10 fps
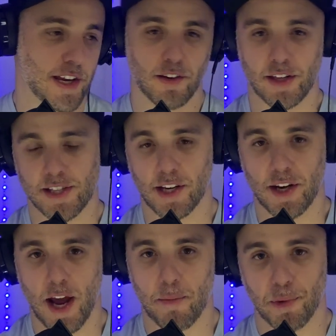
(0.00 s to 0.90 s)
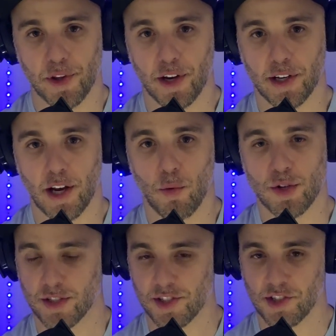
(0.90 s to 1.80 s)
like take a nap, but then again, I
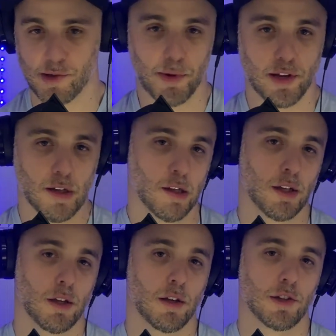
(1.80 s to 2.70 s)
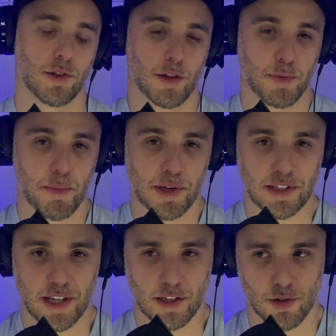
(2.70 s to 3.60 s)
wasn't sleeping. So that was my big
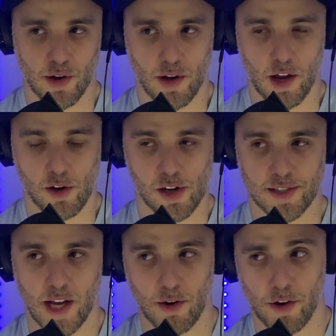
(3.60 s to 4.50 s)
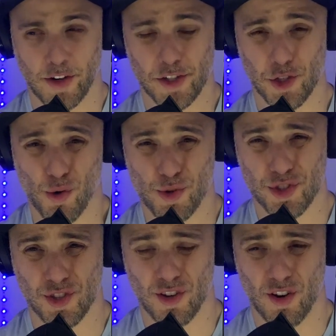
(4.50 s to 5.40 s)
thing. So I got down on a
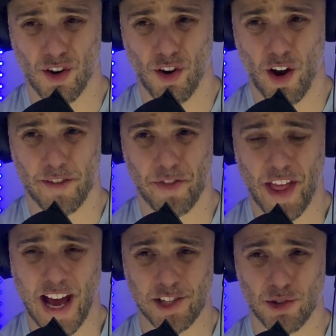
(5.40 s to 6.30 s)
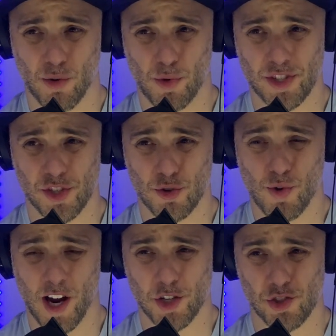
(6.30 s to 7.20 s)
dose off that so I wasn't too
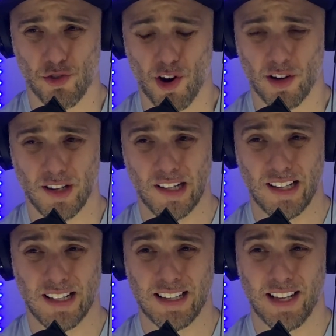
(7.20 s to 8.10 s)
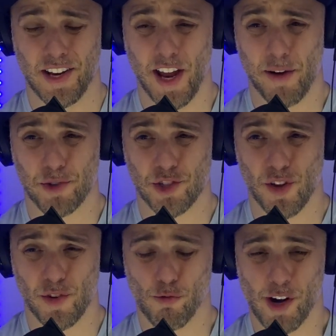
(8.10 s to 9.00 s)
high strung. And now I'm just
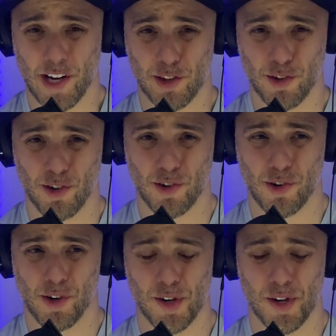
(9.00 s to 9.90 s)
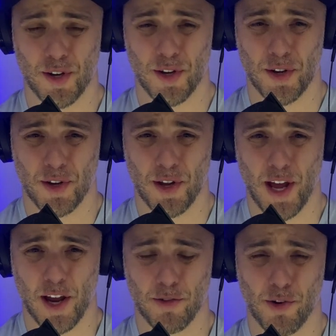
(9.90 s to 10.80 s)
on the regular
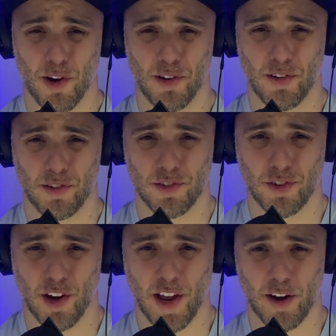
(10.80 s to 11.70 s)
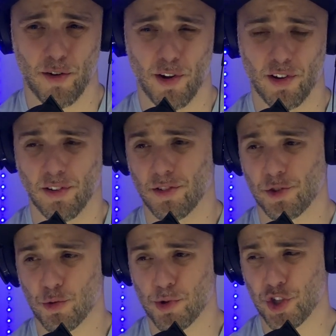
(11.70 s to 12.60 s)
Adderall, not Adderall
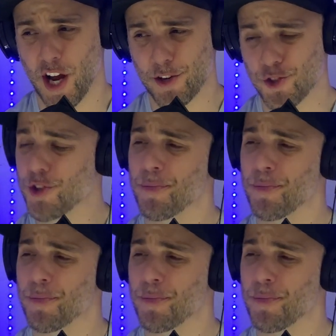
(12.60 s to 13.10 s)
supercharged.